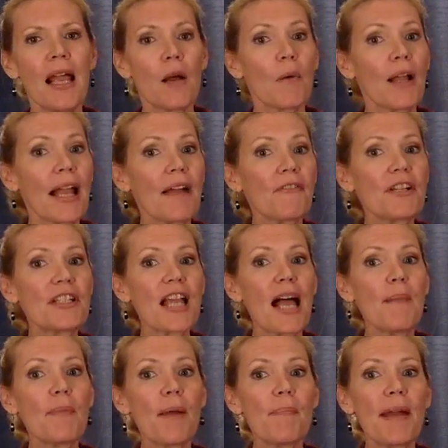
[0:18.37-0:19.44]
Well, every
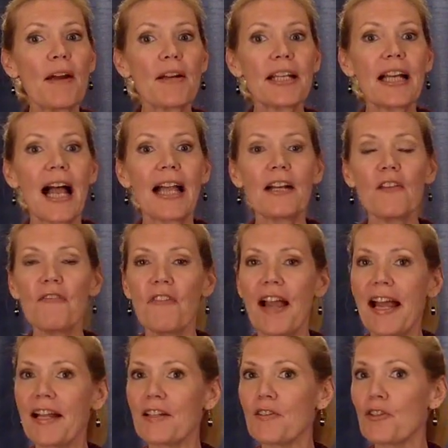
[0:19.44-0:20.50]
time American Idol
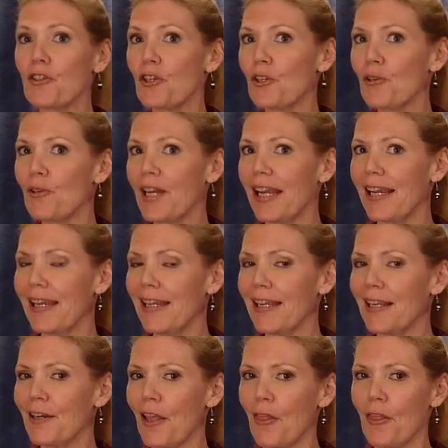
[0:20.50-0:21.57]
fans tune
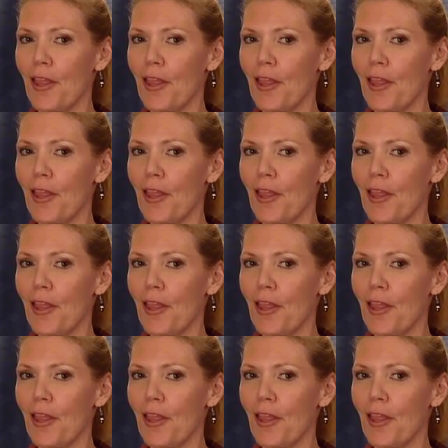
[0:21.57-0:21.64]
in,